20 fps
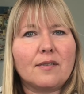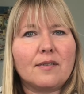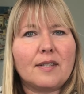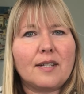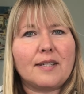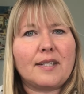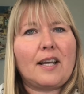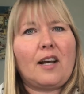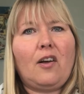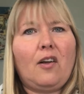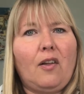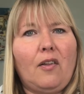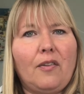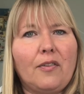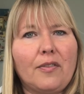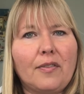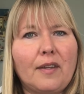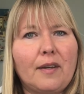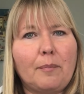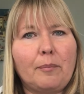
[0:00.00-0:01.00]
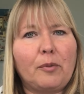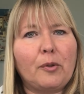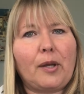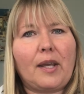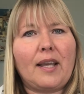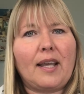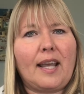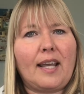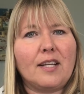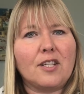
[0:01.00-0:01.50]
to tell the
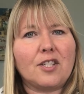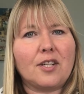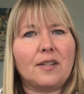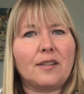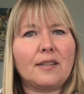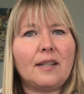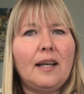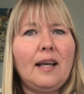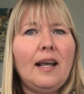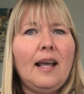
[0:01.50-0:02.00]
booking agent.